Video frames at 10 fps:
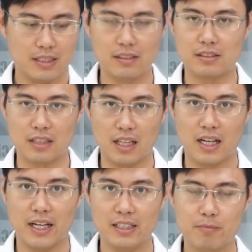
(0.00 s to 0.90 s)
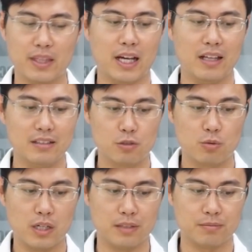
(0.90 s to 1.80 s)
that is light and
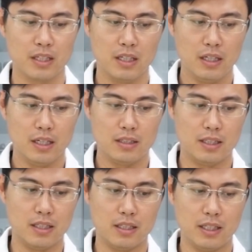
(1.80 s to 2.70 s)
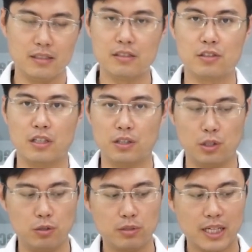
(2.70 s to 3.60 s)
strong. It is a new